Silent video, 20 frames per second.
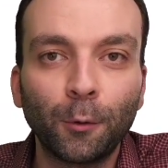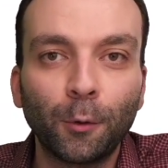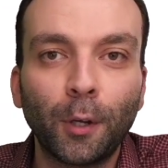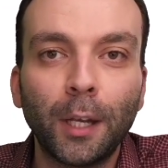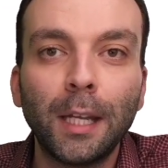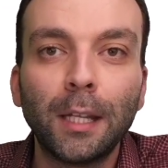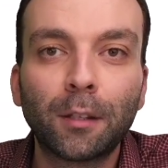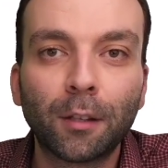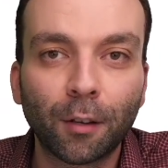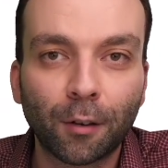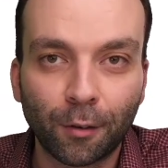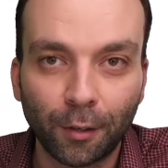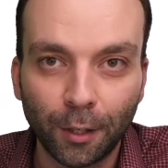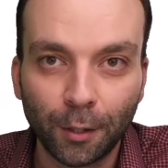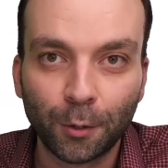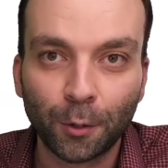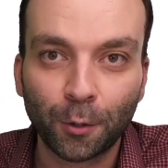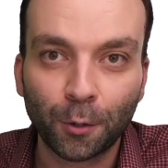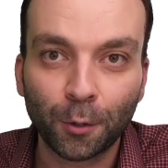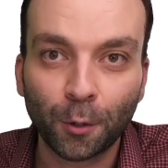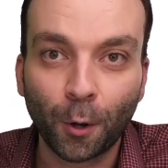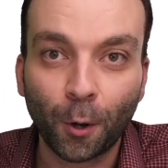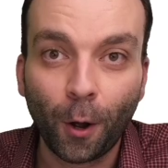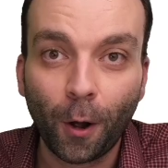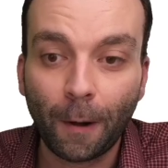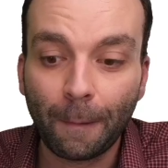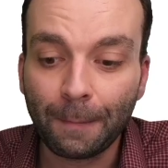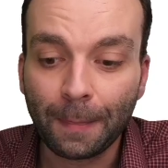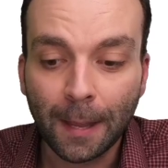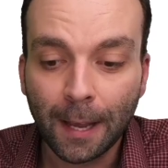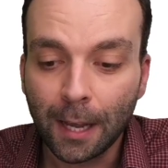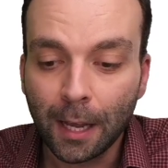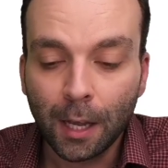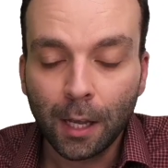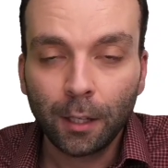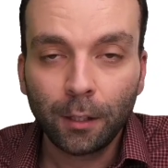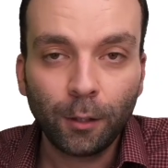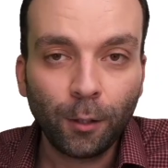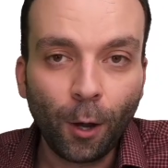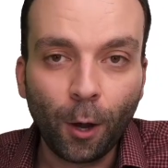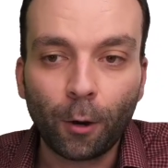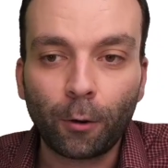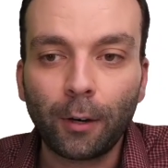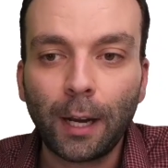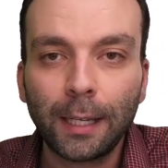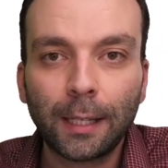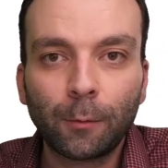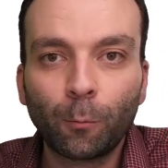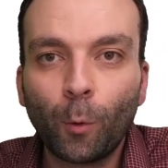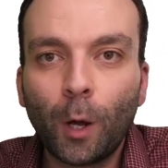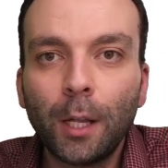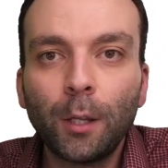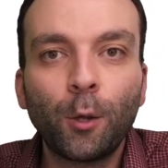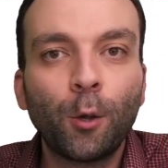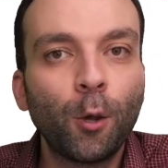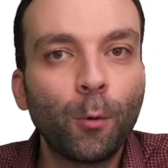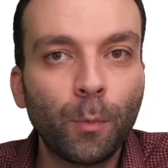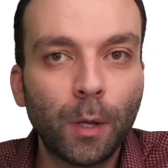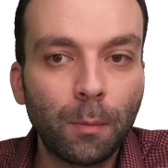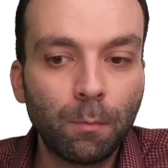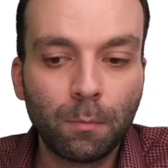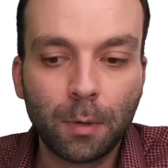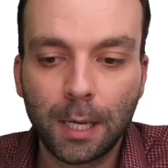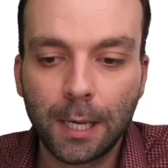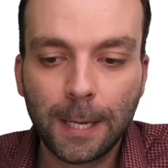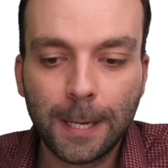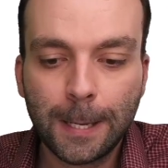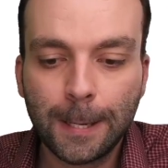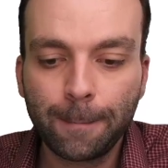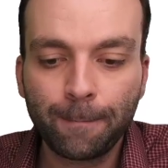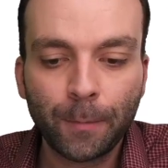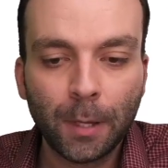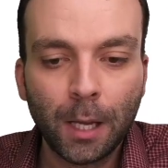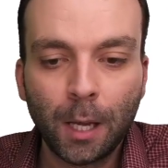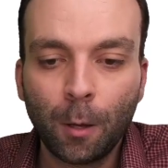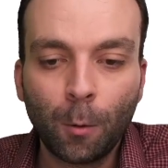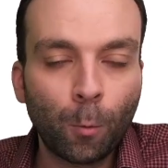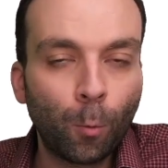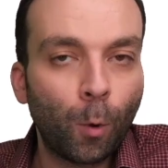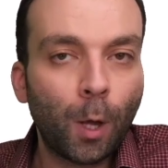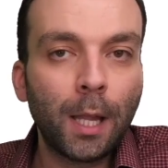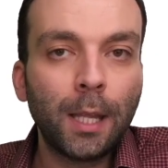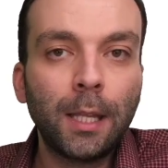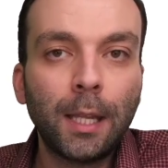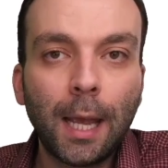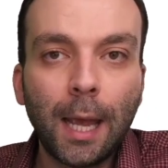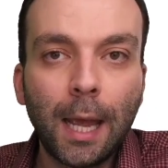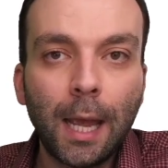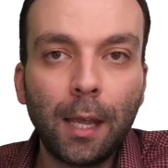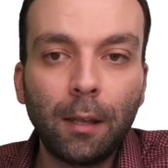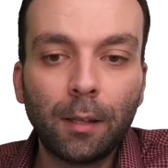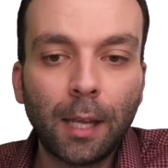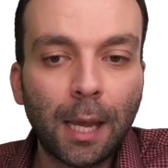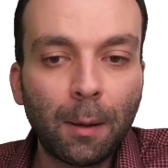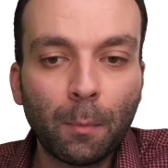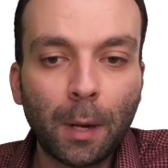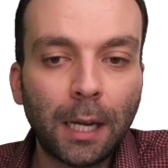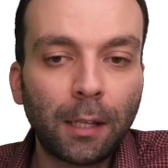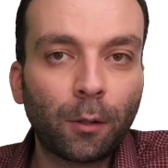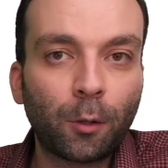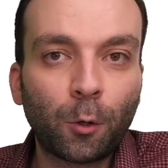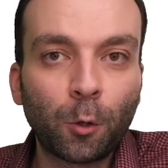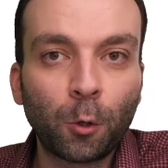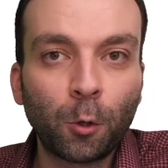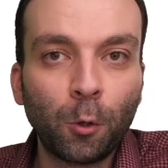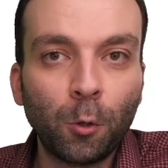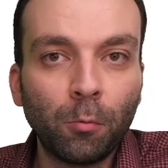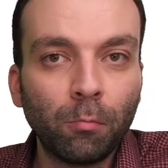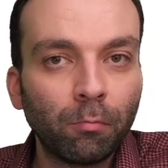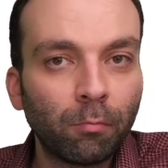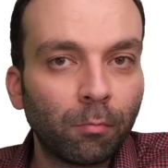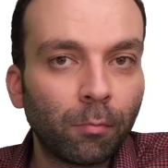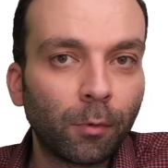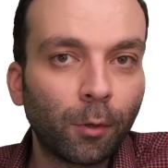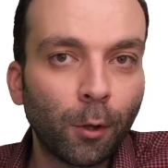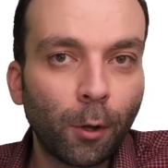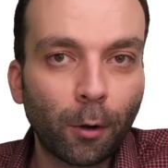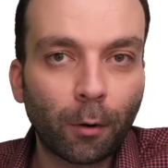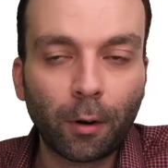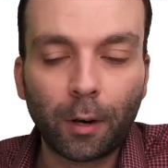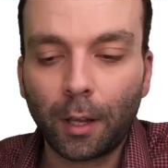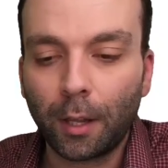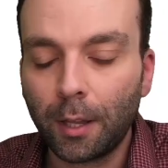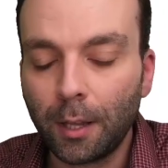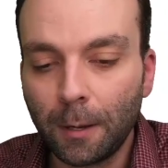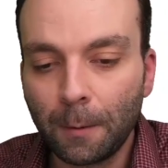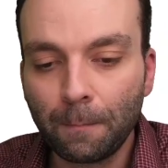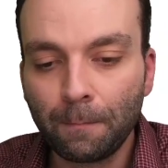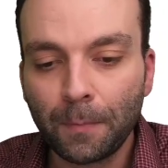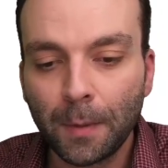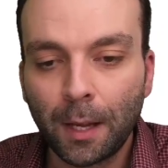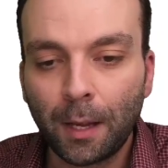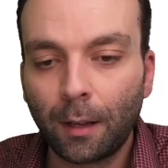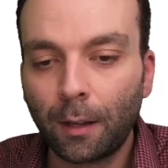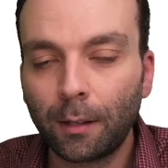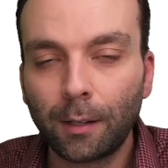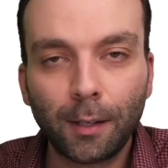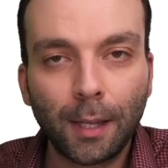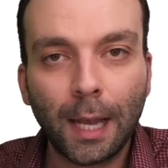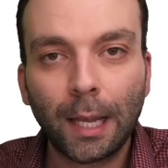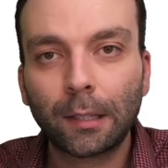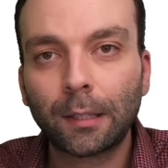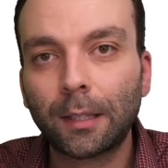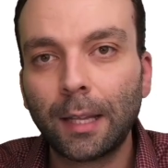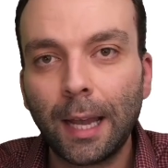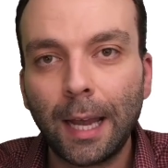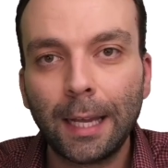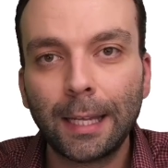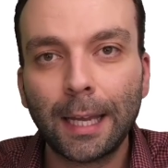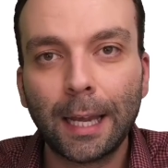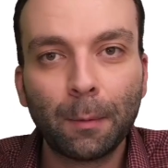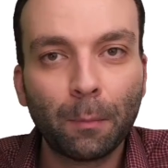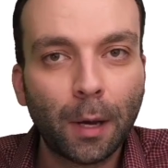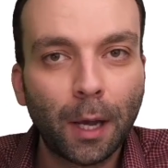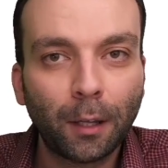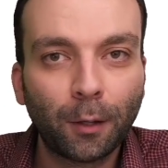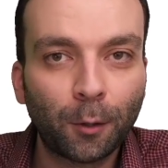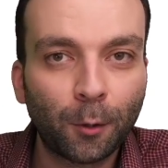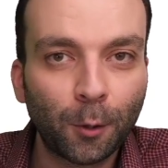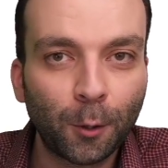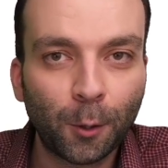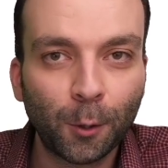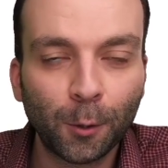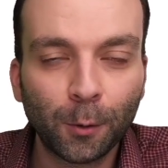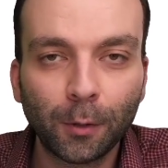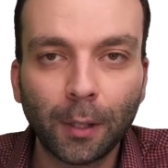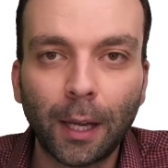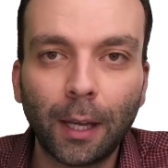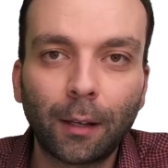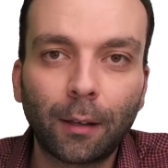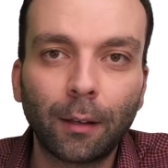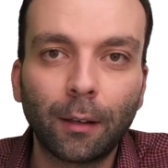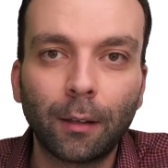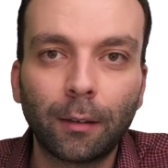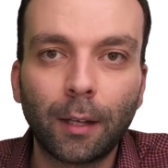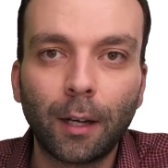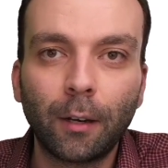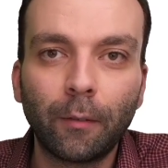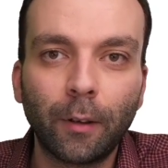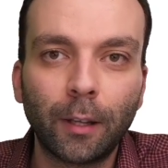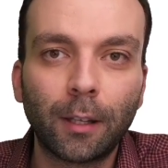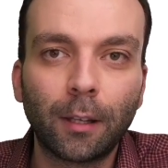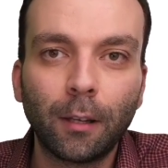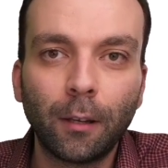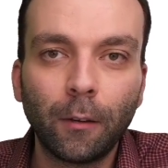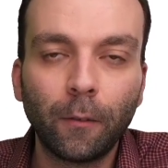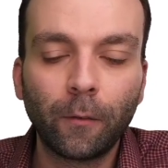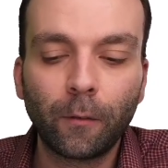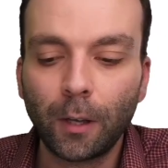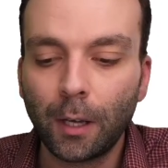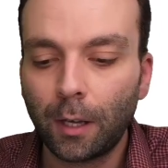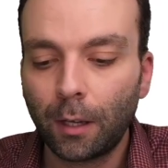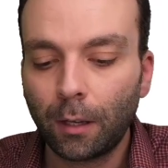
integrals or so on. No, right? One human being, one day they might do logarithm, the next day they might do a derivative,